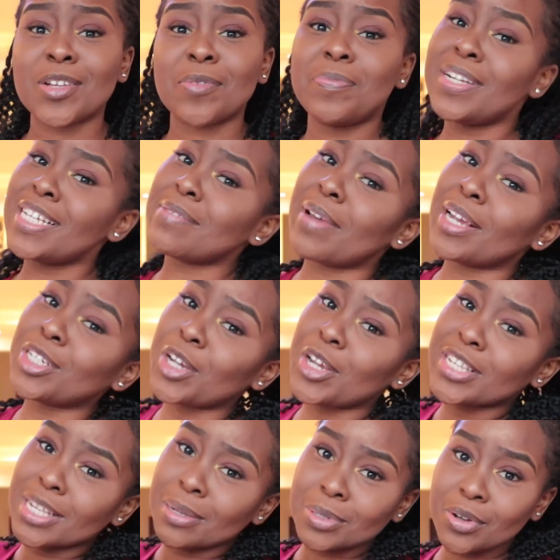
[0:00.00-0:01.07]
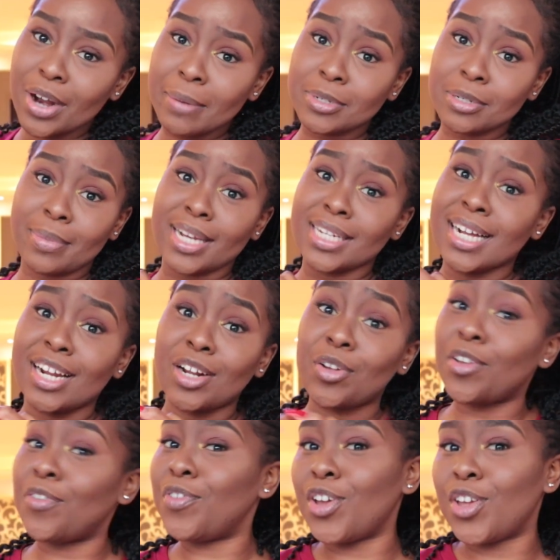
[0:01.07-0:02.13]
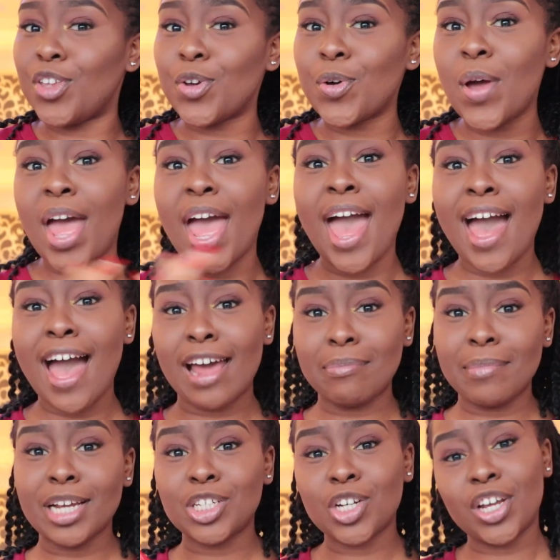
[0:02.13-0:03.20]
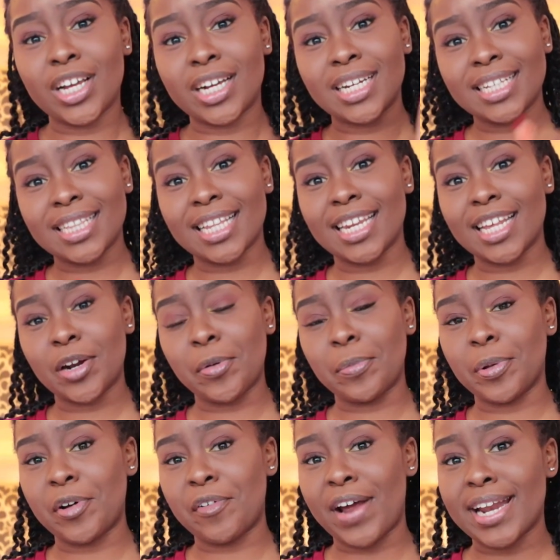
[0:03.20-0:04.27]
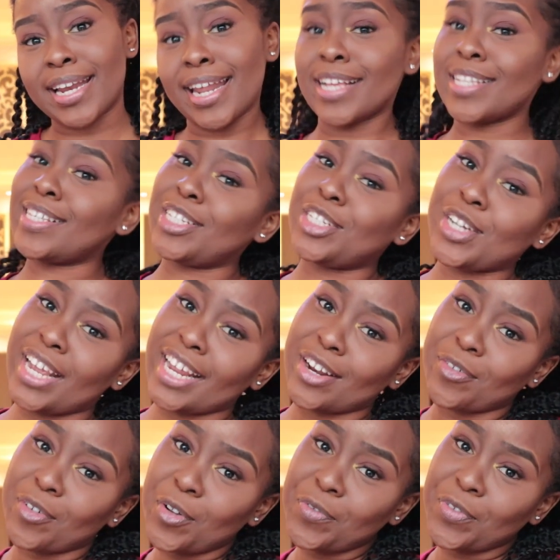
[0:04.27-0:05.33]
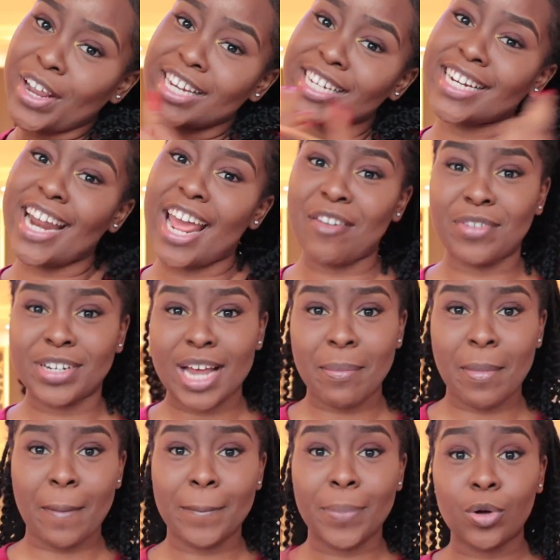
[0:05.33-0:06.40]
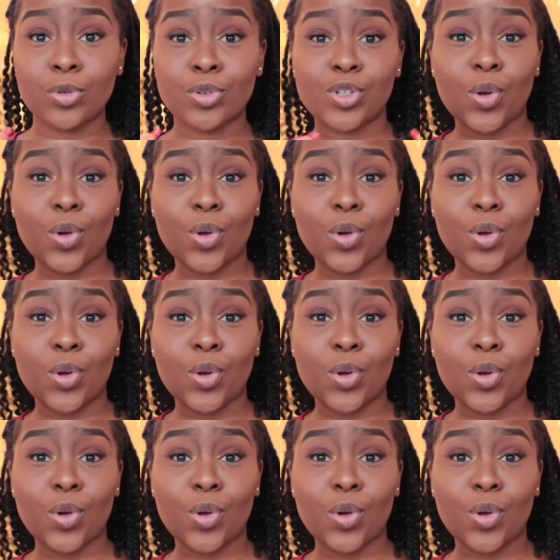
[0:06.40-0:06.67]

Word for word: So please make sure you subscribe to my channel if you're new, and make sure you click the little bell right next so that you get a notification every time I post.